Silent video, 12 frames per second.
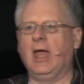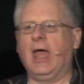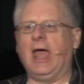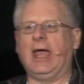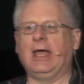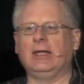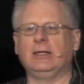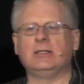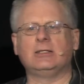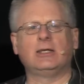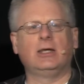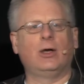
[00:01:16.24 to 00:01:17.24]

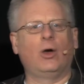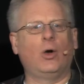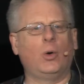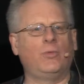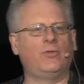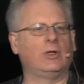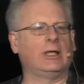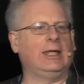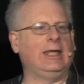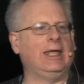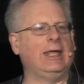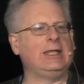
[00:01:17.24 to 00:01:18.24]
and
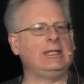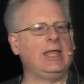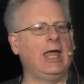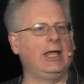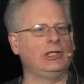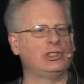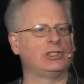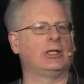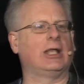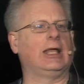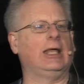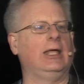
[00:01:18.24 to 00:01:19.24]
hopefully
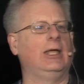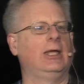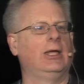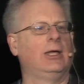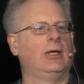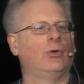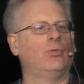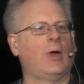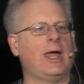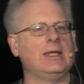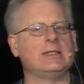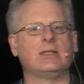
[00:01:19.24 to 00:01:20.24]
intentionally
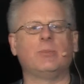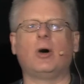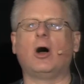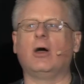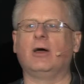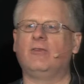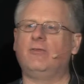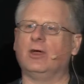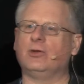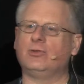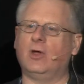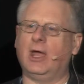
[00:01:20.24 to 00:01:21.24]
raise the bar of
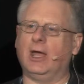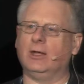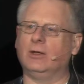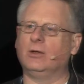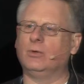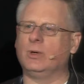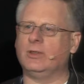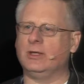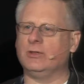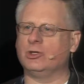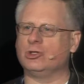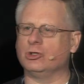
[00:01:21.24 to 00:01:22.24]
fair trade
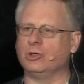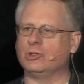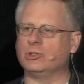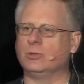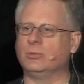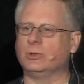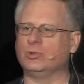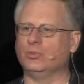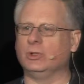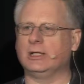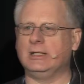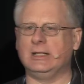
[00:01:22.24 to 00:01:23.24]
within the church, which
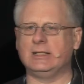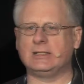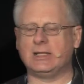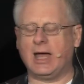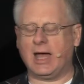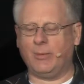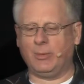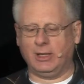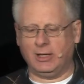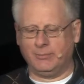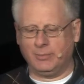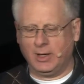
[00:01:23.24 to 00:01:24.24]
really needs to
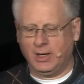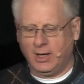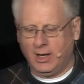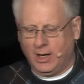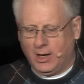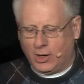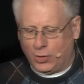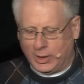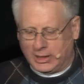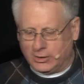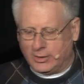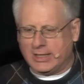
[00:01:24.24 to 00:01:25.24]
happen. A
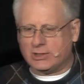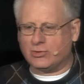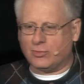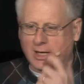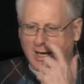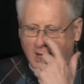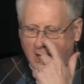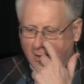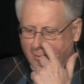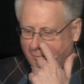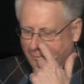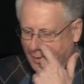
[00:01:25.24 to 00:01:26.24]
quick little history
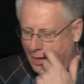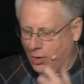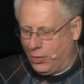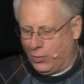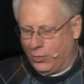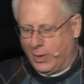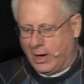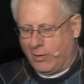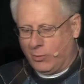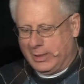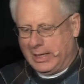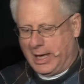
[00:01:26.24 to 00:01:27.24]
of where
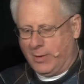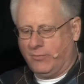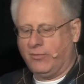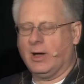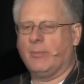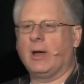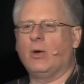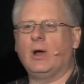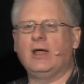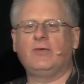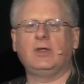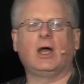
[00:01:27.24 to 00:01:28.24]
we come from. My
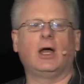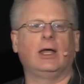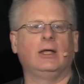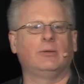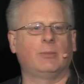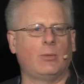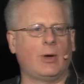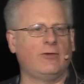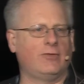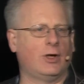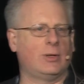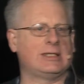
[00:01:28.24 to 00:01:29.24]
wife
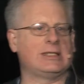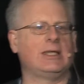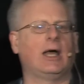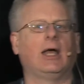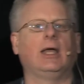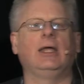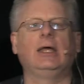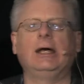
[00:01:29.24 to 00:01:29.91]
Lois and I,